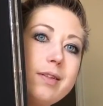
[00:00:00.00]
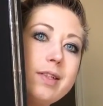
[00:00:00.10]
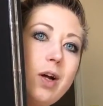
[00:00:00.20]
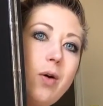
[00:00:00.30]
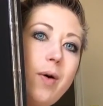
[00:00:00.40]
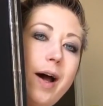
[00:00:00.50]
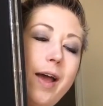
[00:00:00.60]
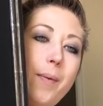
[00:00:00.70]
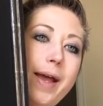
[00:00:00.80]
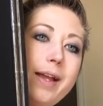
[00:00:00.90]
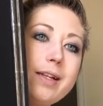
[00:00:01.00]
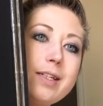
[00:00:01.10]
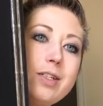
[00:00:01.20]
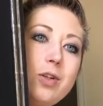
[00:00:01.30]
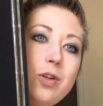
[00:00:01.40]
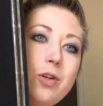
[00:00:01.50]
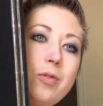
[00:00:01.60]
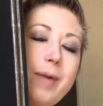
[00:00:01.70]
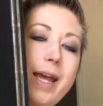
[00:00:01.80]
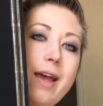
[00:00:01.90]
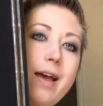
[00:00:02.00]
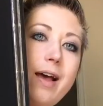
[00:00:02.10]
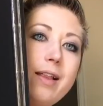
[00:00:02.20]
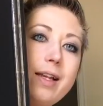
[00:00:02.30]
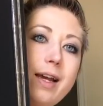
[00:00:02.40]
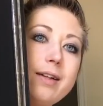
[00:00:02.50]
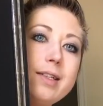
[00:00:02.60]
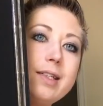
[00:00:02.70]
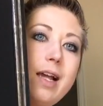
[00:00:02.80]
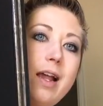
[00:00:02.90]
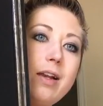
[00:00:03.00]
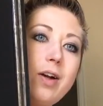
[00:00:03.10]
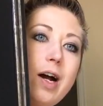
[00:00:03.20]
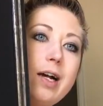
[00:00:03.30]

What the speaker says: So I went to my LNS and